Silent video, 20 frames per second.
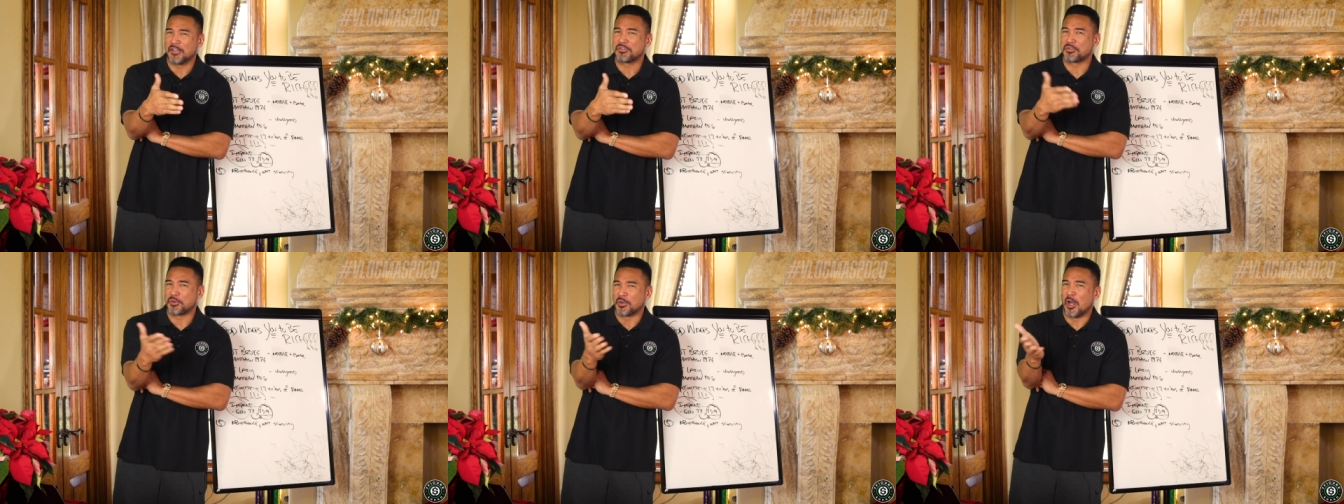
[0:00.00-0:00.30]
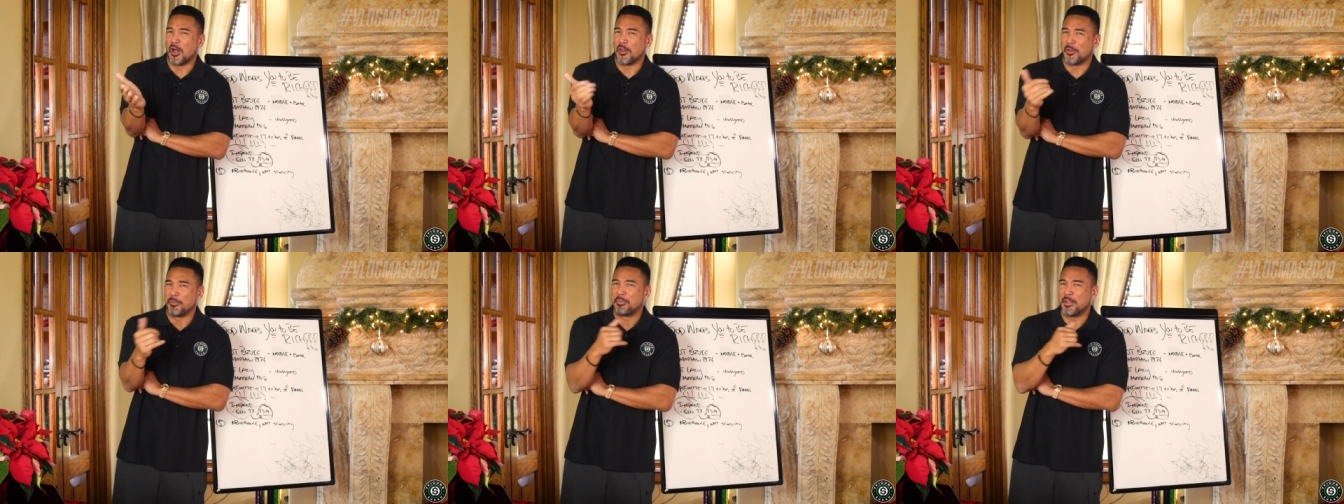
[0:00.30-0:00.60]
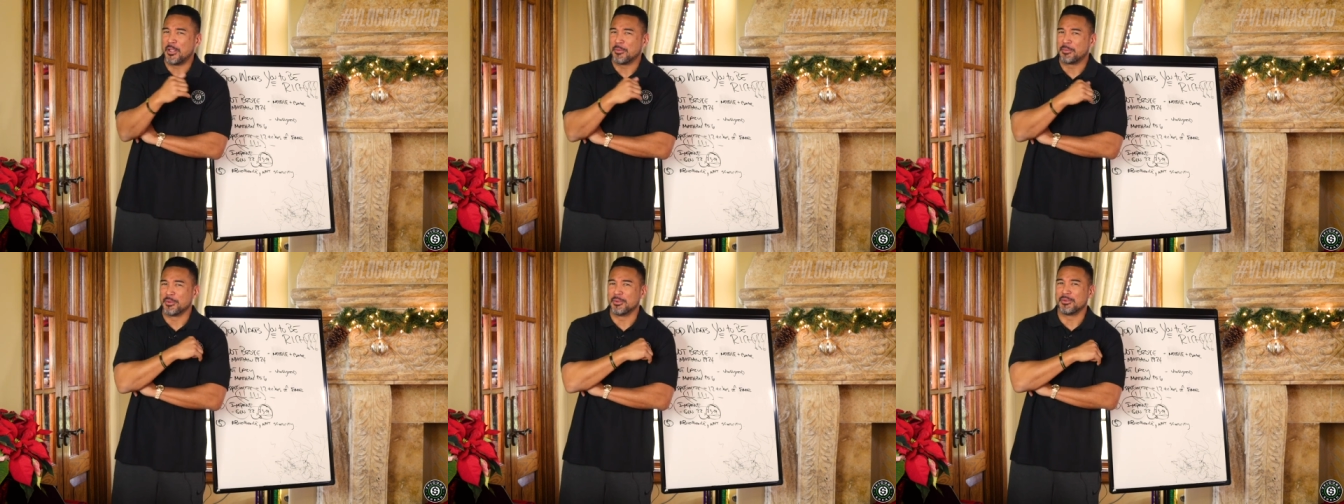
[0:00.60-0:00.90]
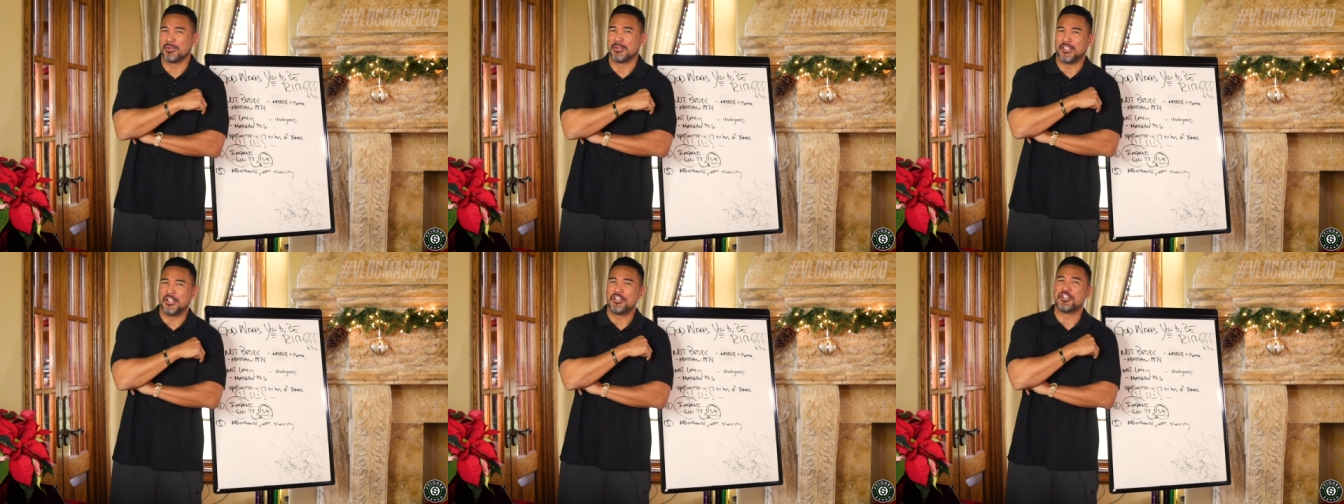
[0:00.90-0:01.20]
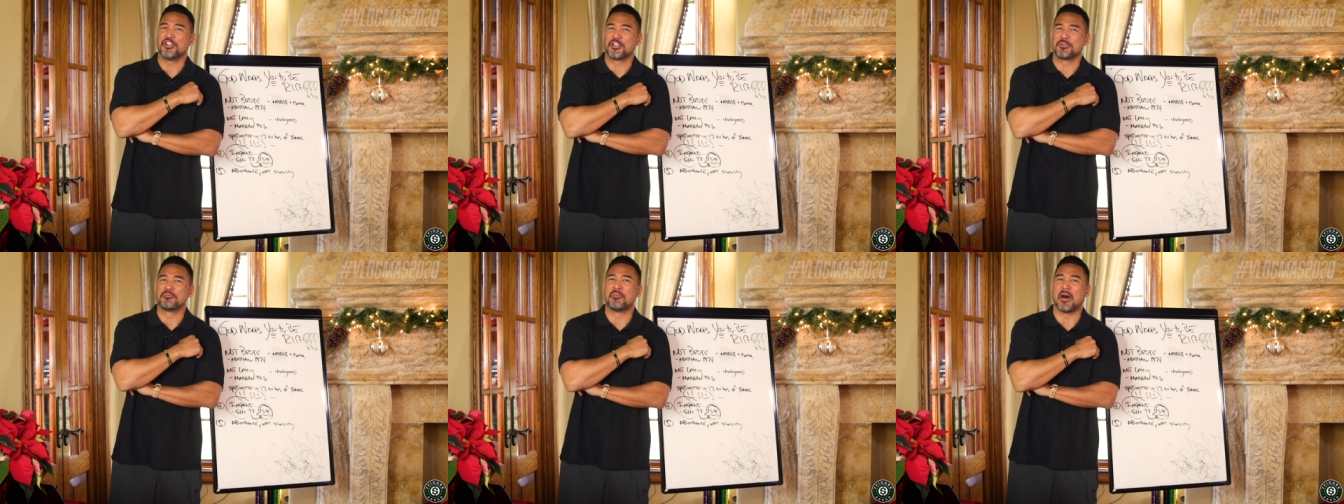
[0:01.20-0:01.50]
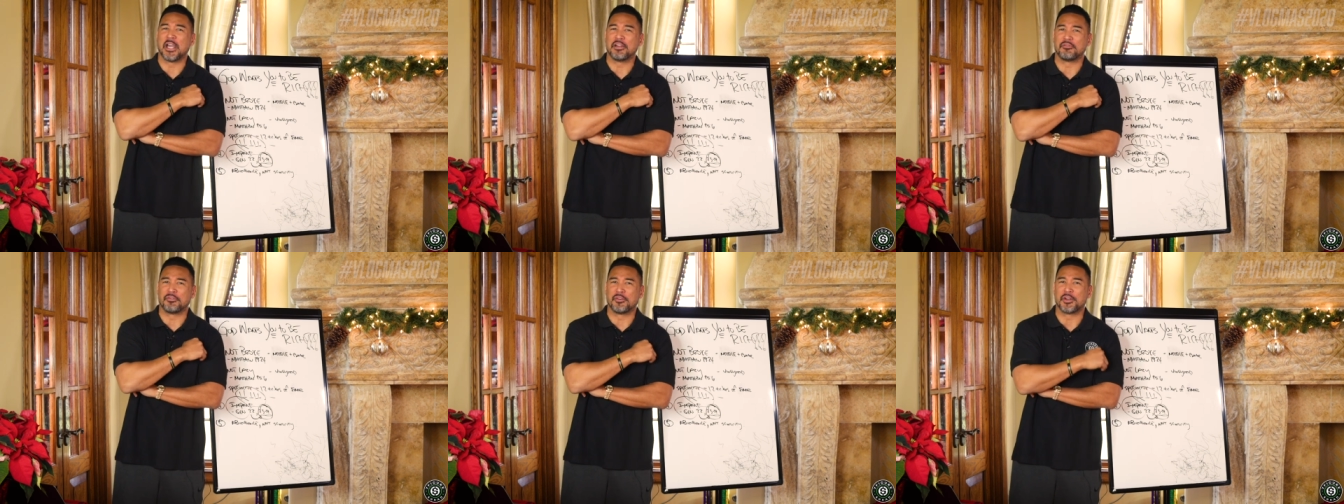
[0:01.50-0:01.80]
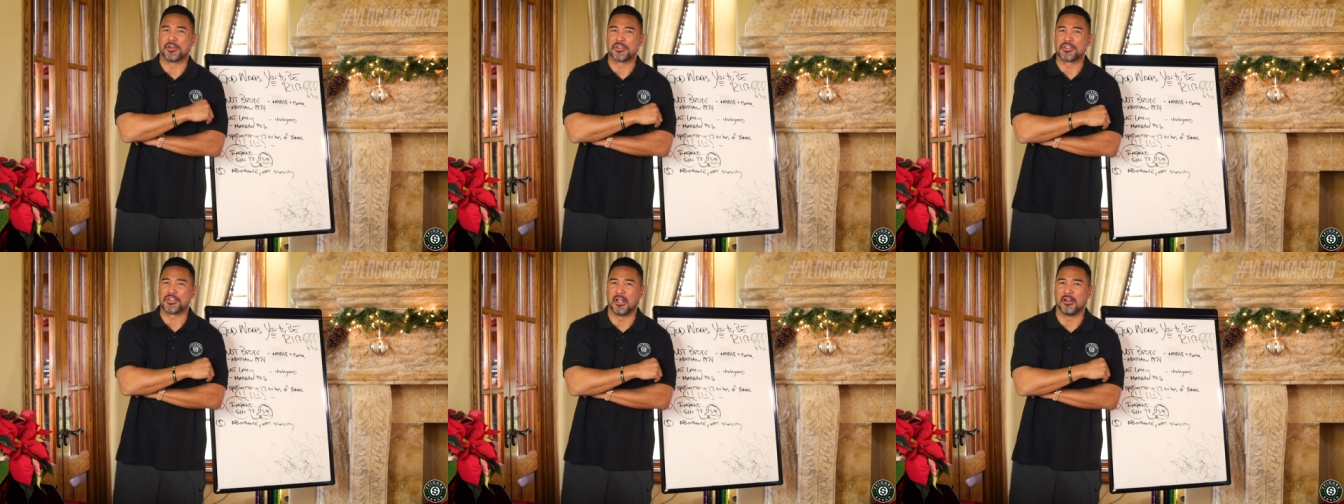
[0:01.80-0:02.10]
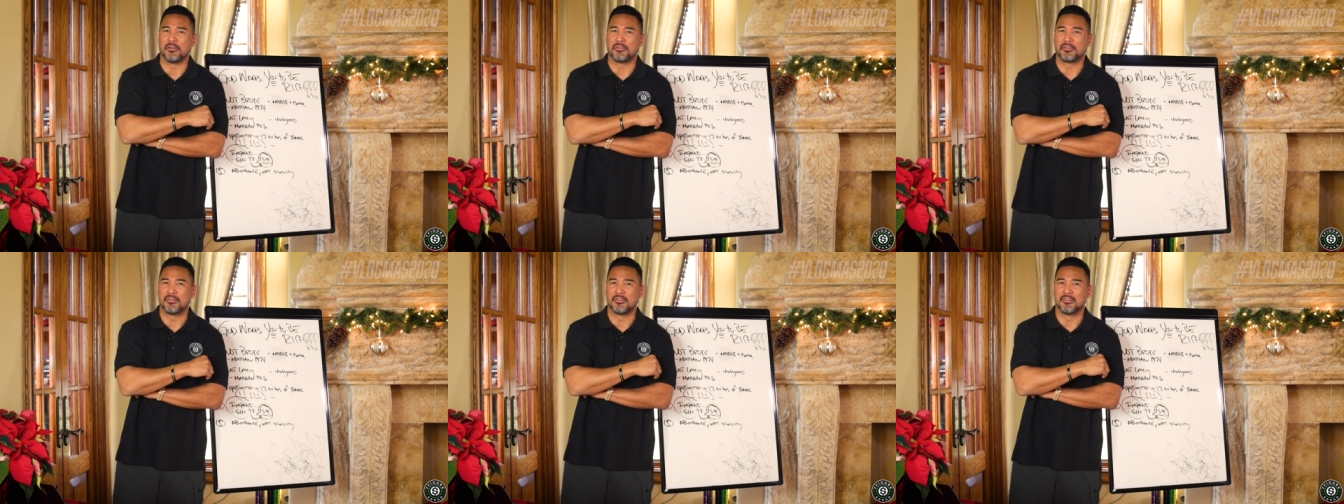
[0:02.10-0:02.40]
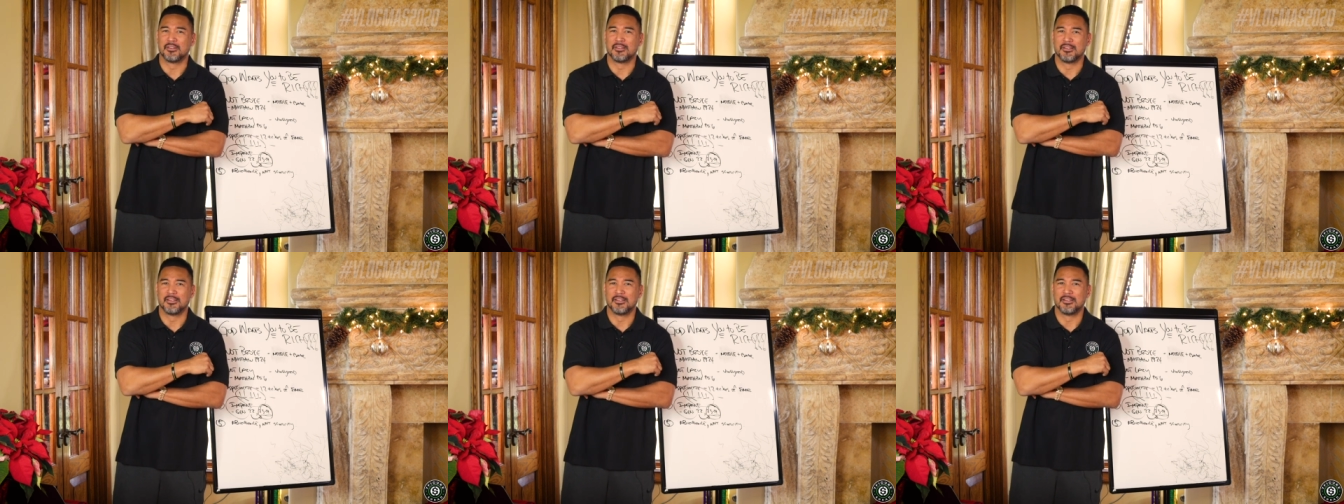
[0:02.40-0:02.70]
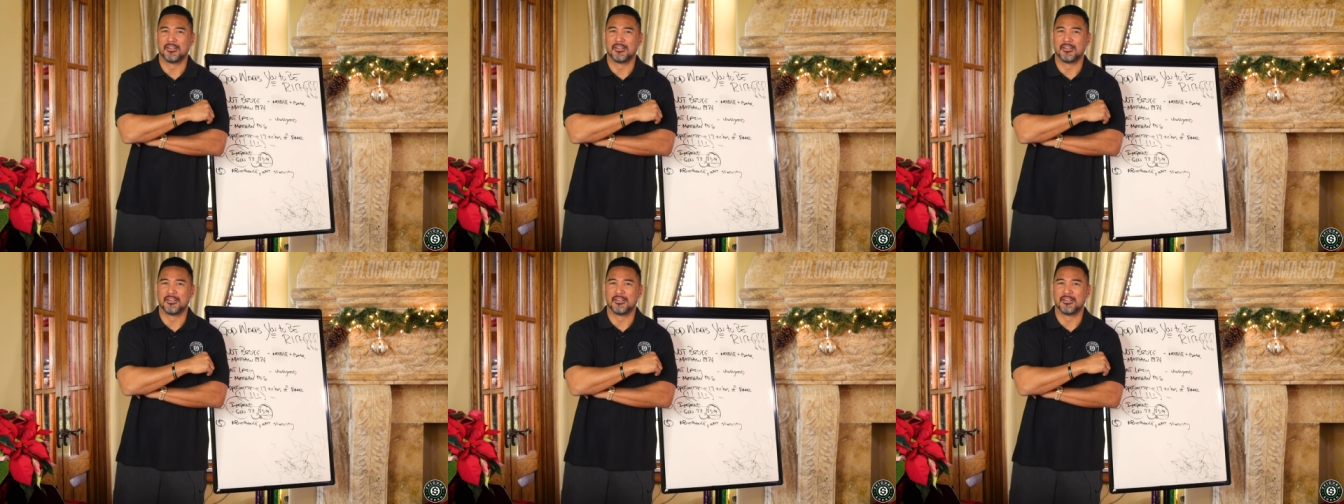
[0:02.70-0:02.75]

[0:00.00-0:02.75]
gifts for other people or did you just buy it for yourself?